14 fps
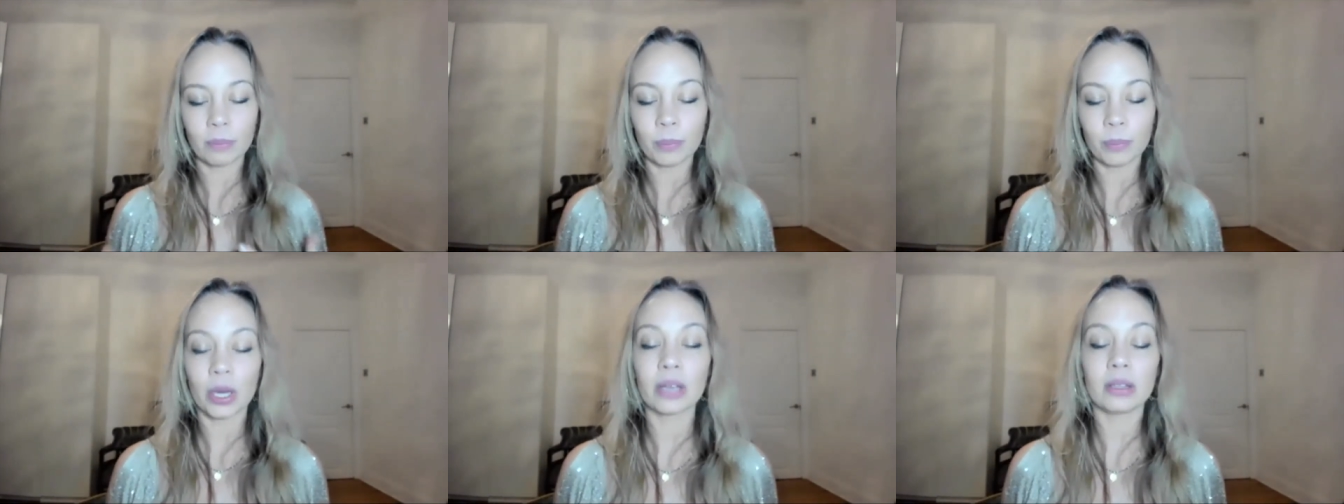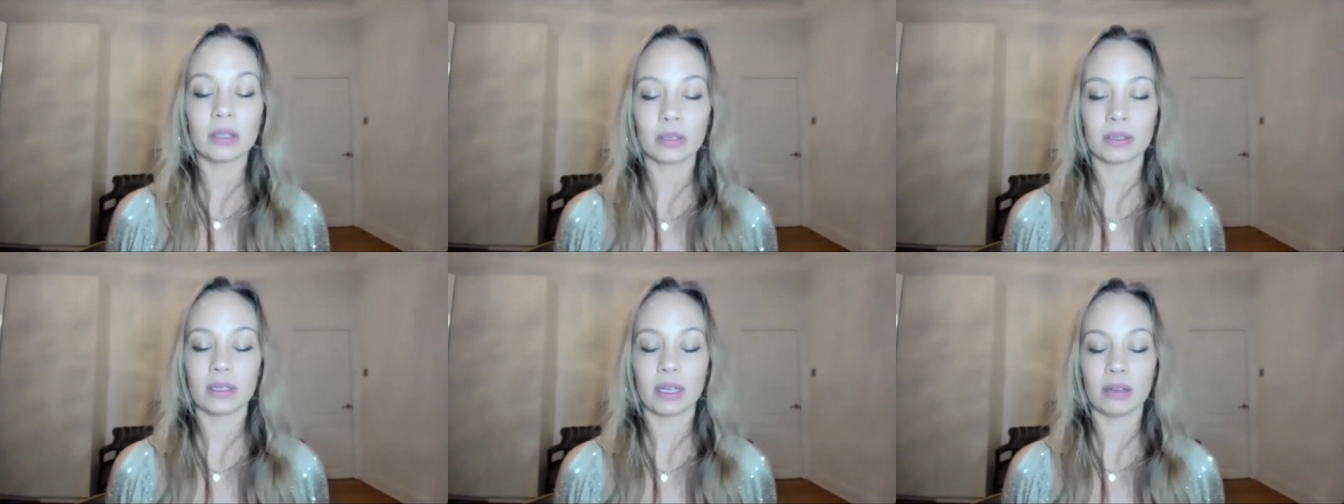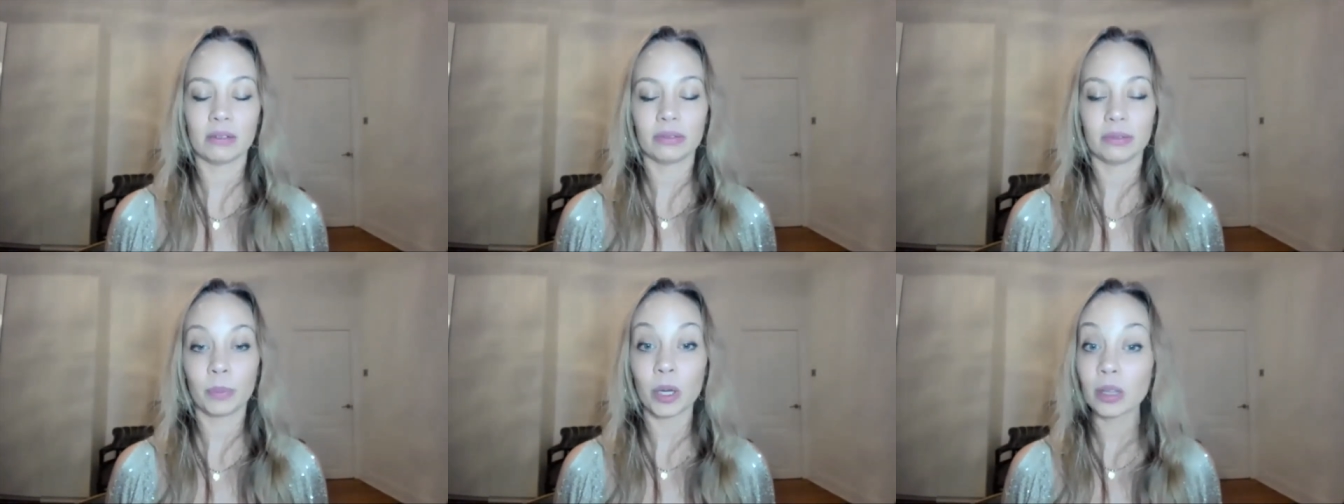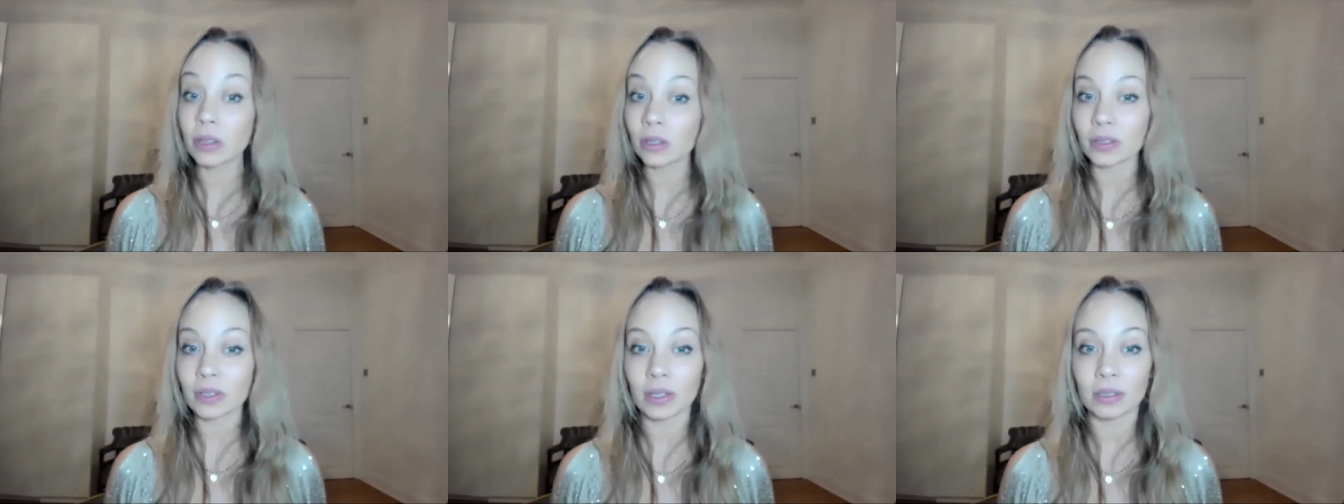birth yourself, birth
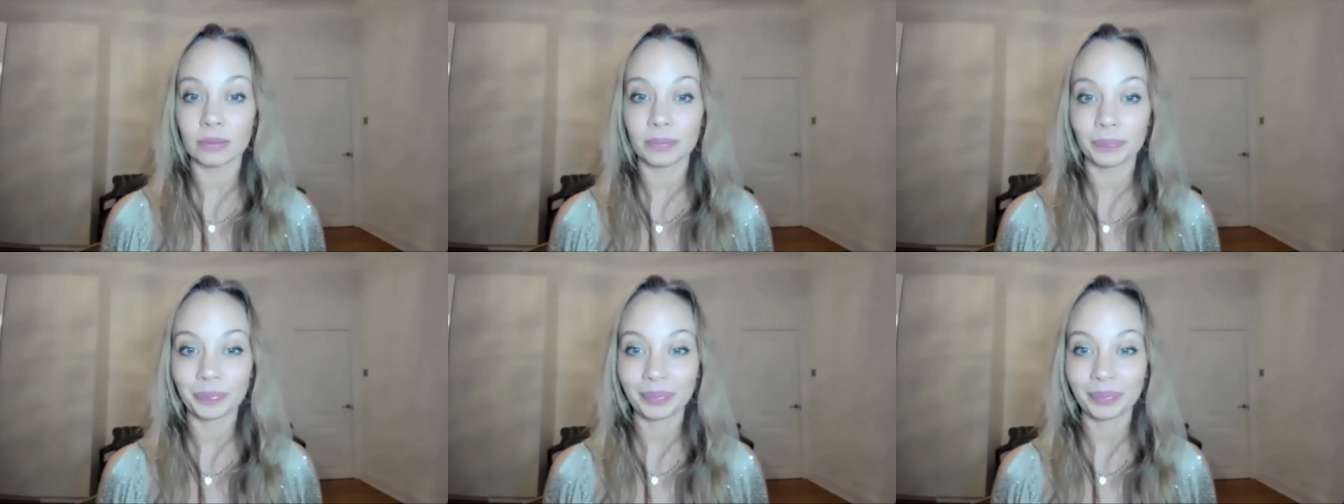your soul.